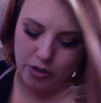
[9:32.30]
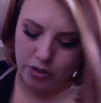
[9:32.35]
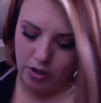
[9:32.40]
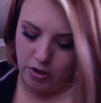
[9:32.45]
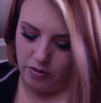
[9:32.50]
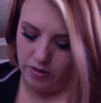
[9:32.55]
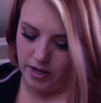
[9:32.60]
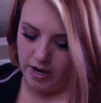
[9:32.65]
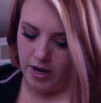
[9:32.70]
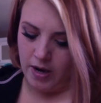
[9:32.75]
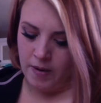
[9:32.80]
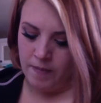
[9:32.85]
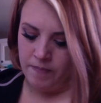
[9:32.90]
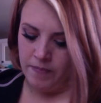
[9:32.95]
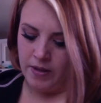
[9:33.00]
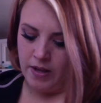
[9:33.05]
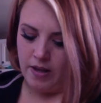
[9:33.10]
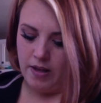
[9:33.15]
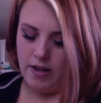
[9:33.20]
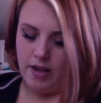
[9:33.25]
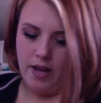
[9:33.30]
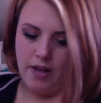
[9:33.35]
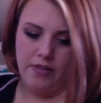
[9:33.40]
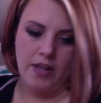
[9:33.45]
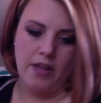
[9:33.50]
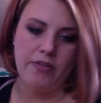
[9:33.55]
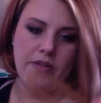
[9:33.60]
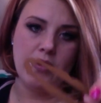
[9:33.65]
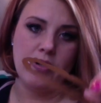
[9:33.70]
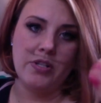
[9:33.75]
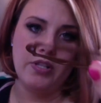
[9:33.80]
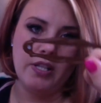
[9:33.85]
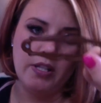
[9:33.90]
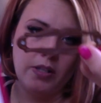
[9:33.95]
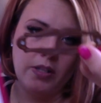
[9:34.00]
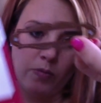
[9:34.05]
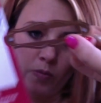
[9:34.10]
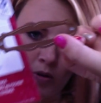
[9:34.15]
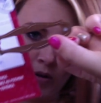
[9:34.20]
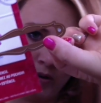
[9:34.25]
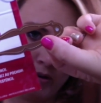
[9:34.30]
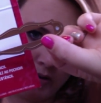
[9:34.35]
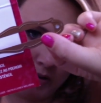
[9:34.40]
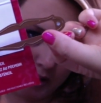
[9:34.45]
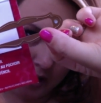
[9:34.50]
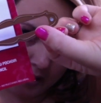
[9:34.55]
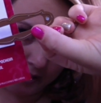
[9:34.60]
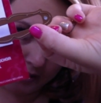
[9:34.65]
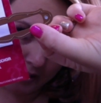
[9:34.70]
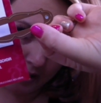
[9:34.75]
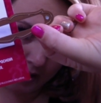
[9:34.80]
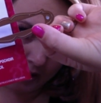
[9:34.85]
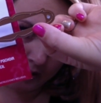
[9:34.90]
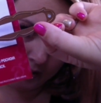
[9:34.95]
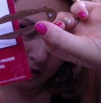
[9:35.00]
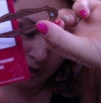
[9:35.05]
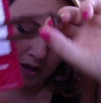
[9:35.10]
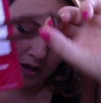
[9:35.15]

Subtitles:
show there. And then there's this one, that size.